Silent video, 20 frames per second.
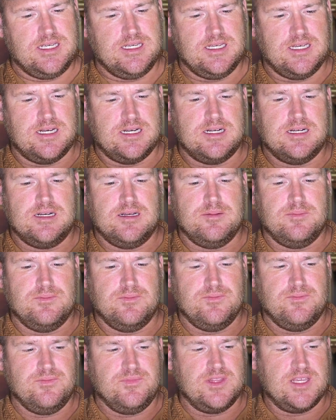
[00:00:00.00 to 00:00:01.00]

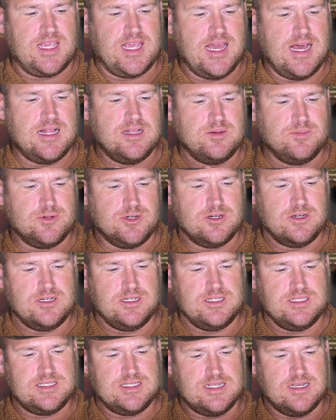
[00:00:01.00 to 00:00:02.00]
The caliber
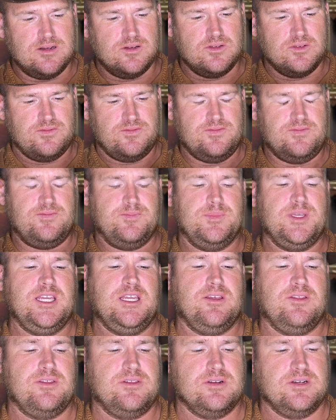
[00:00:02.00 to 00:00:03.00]
itself being
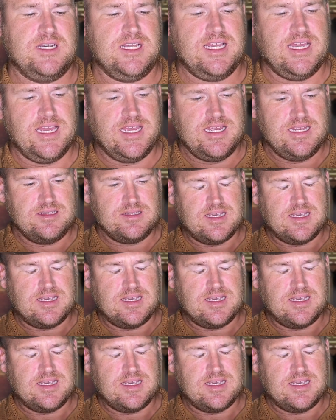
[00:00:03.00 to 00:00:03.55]
38.